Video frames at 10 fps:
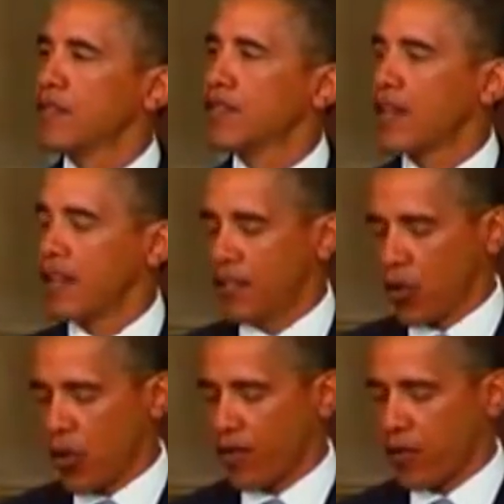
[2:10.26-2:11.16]
He was
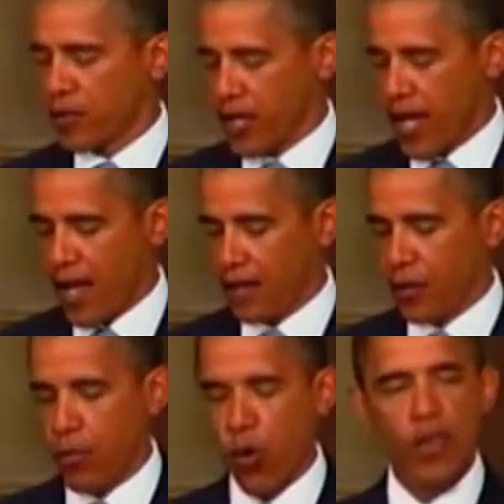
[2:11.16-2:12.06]
well known as
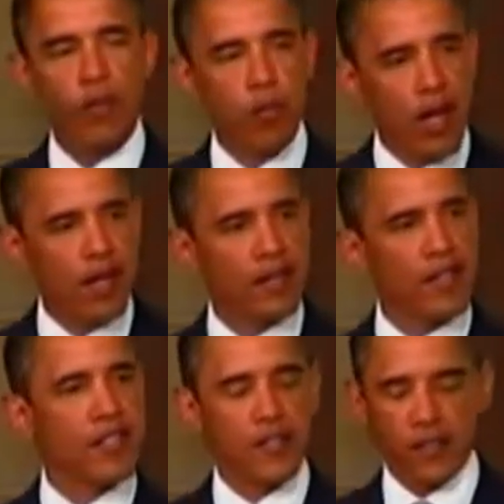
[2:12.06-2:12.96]
the liar in the
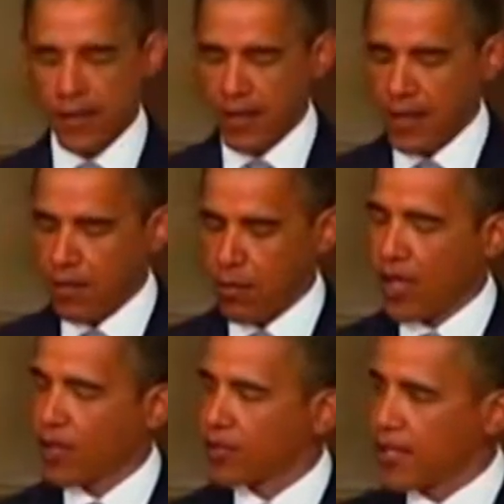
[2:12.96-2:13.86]
Senate
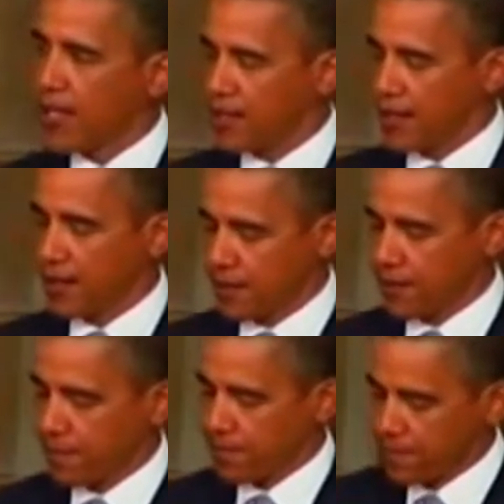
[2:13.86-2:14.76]
more
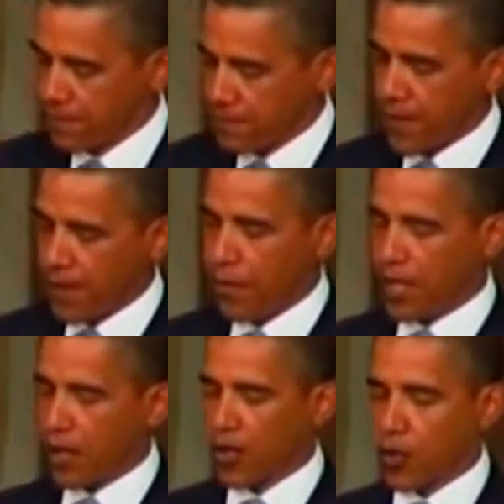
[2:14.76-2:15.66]
recently
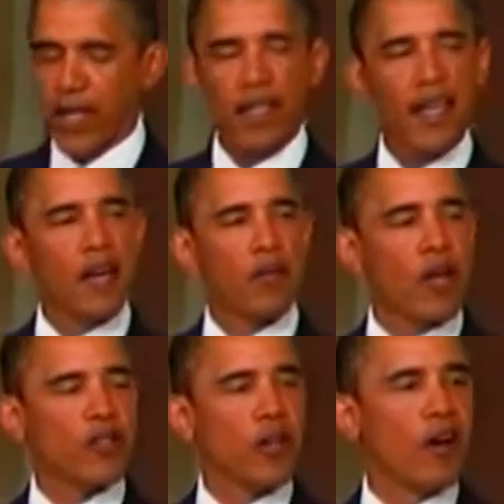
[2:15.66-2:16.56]
superseded
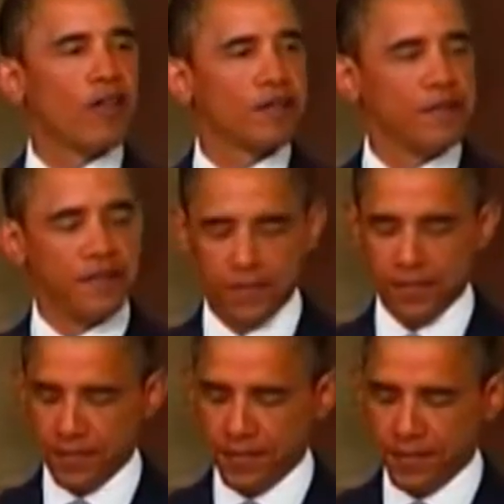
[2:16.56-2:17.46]
by Nancy
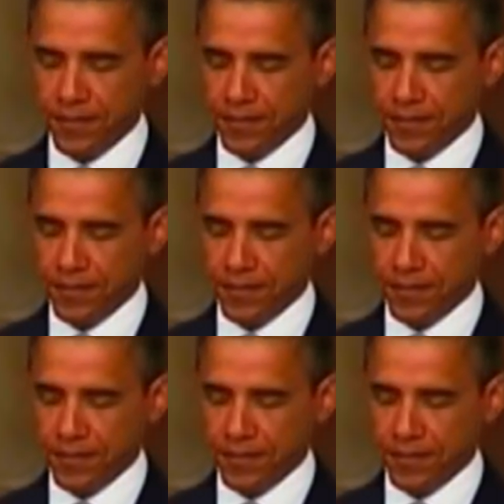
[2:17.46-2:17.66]
Pelosi.